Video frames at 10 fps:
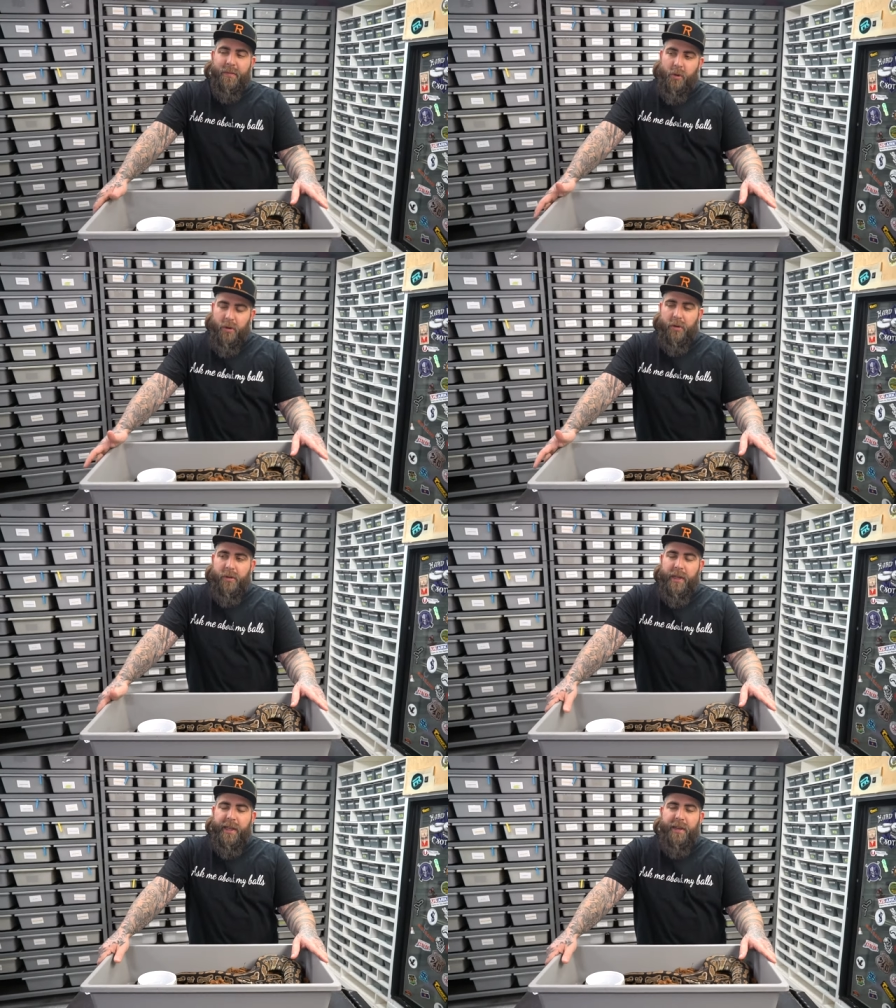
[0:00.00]
maybe. Or
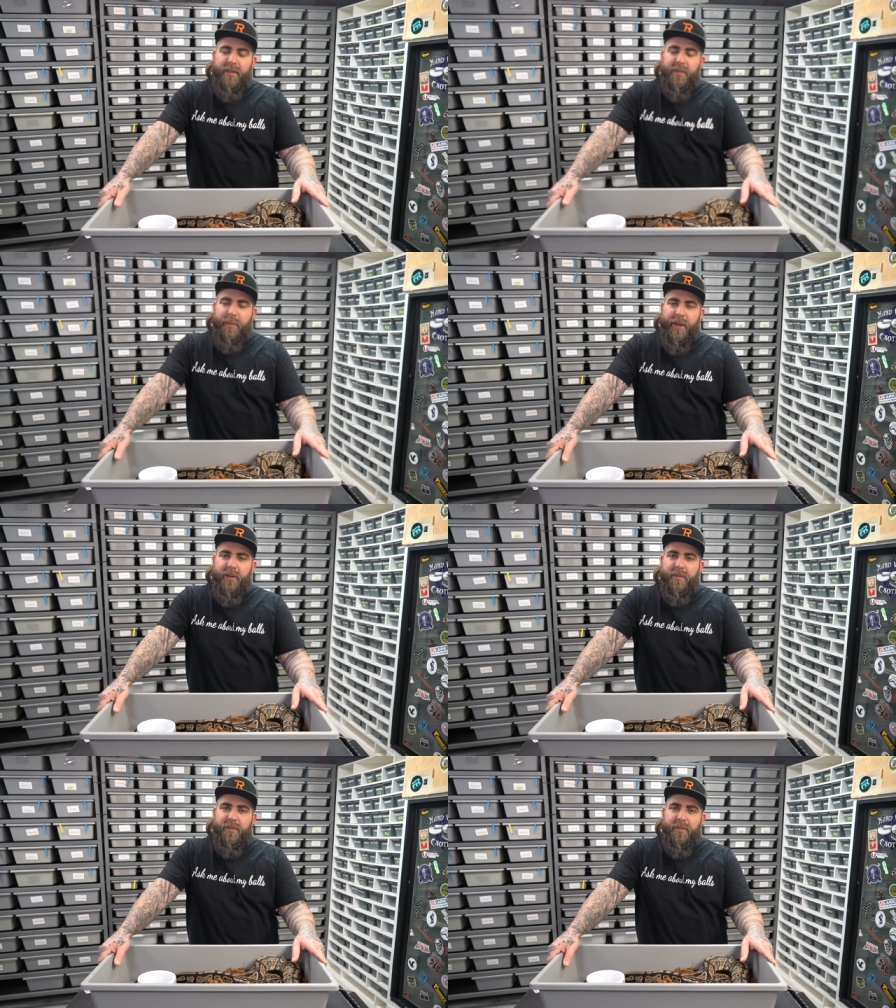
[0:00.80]
a head. Or a
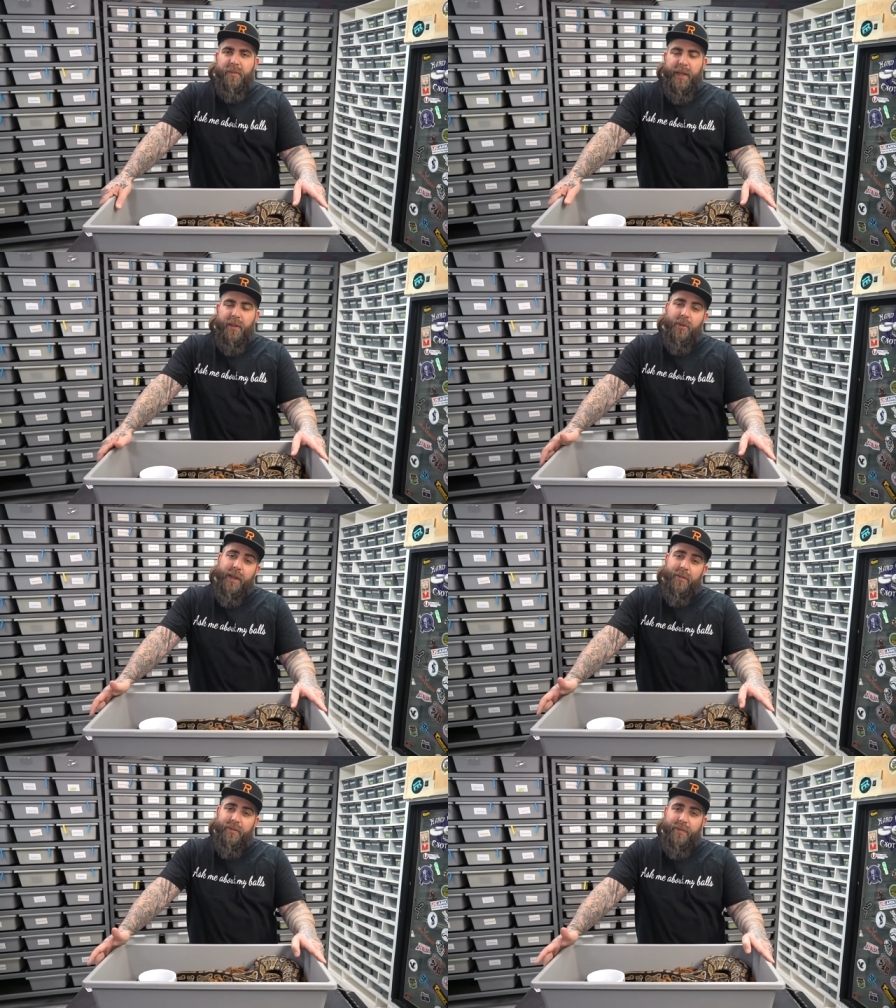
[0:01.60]
head. But either way,
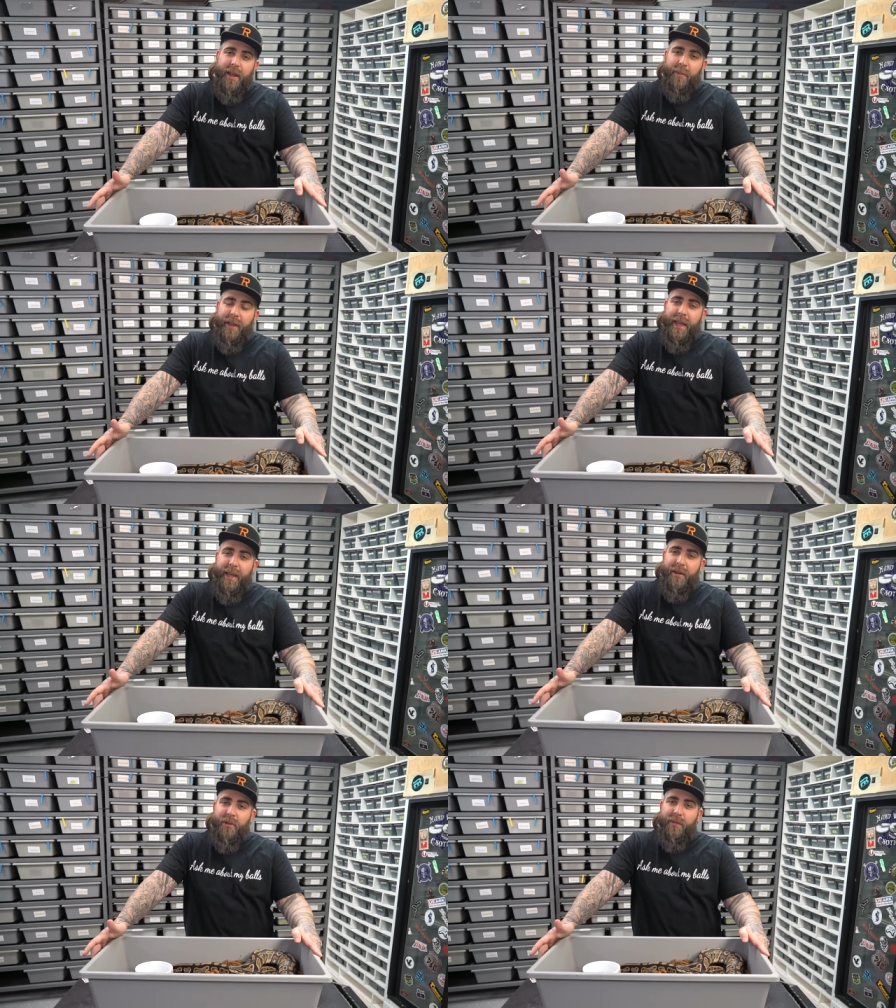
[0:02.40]
it's got to be a
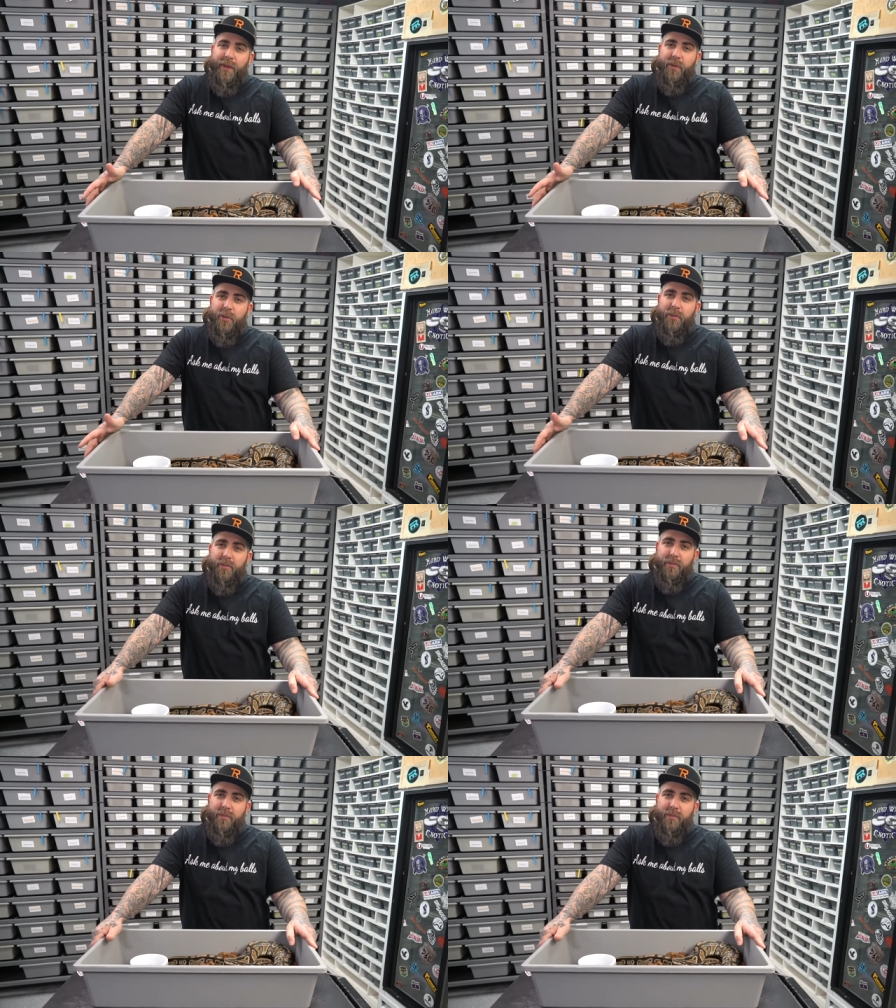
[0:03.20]
head or a visual.